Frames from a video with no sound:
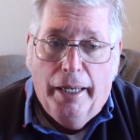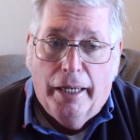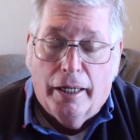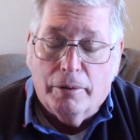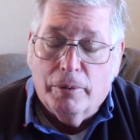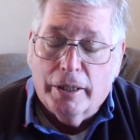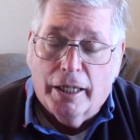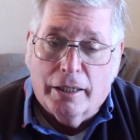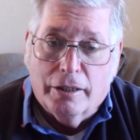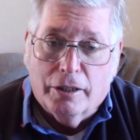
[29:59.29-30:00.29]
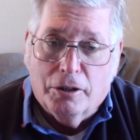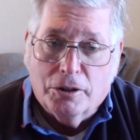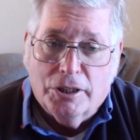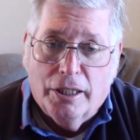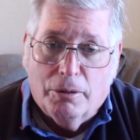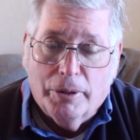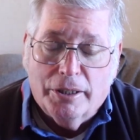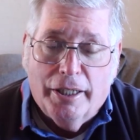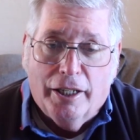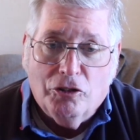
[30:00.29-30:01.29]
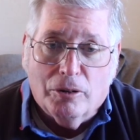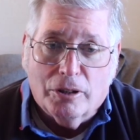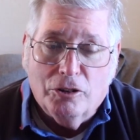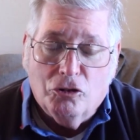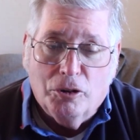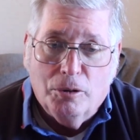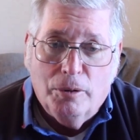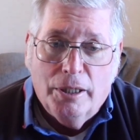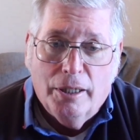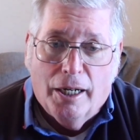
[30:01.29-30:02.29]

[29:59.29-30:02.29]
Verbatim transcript: And we got into the hotel. We canceled the zoo